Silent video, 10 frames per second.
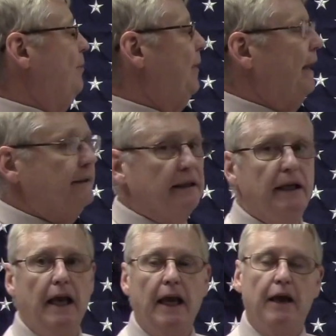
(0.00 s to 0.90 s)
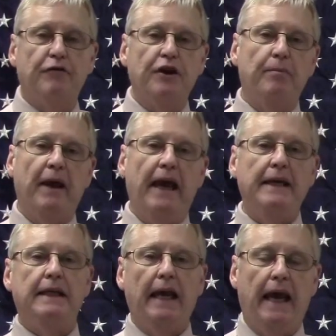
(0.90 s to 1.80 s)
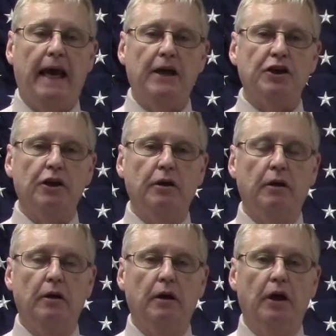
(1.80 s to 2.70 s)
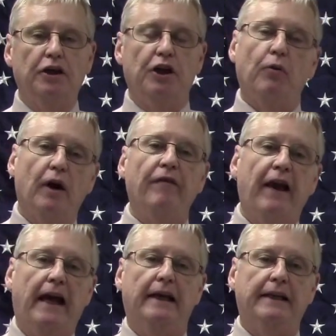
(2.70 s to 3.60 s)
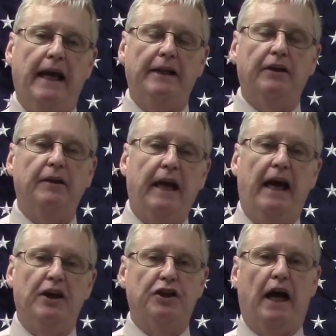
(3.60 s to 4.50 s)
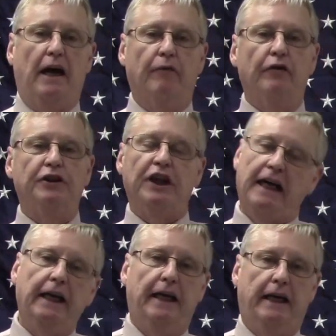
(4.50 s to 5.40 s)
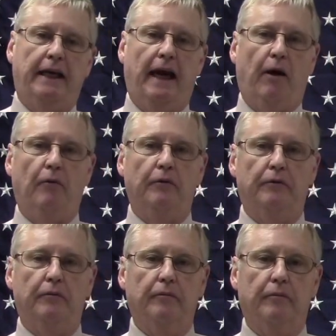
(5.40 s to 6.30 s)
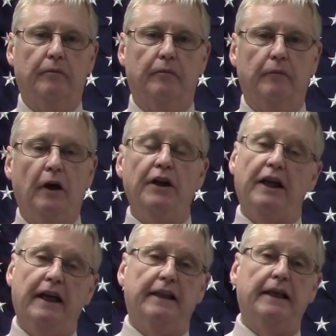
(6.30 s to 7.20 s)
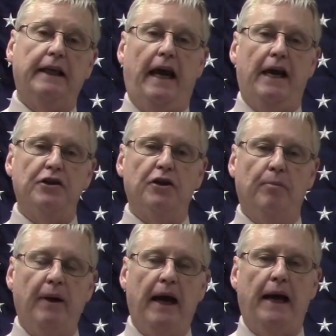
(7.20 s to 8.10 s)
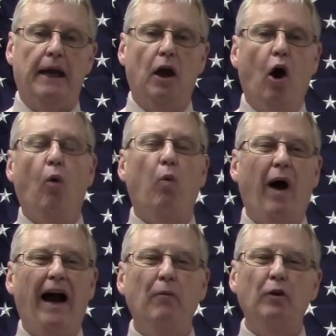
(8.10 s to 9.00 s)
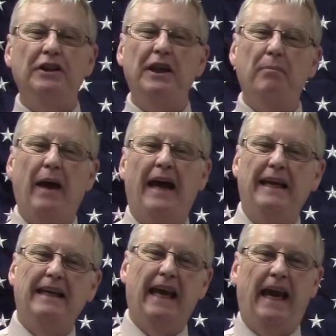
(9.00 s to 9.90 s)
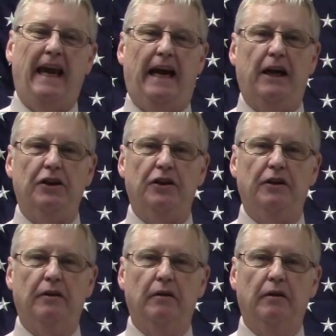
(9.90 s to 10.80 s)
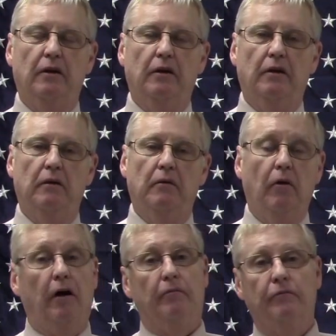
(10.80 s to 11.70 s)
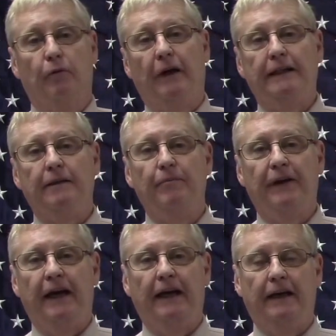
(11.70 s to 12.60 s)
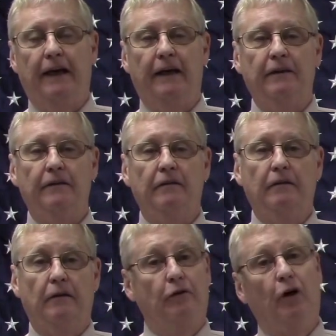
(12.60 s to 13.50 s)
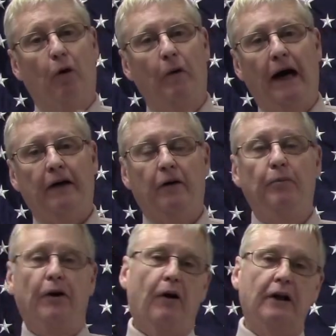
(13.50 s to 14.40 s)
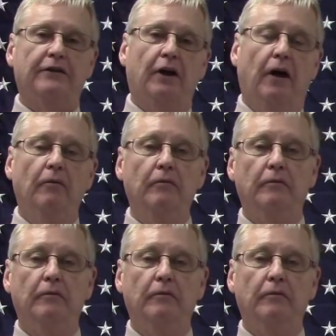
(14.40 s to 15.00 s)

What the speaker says: basis. If she paid cash, she would have had to take the cash out of her checking account to get the cash to pay. Why would she pay cash? Well, the reason being is there's no record, but also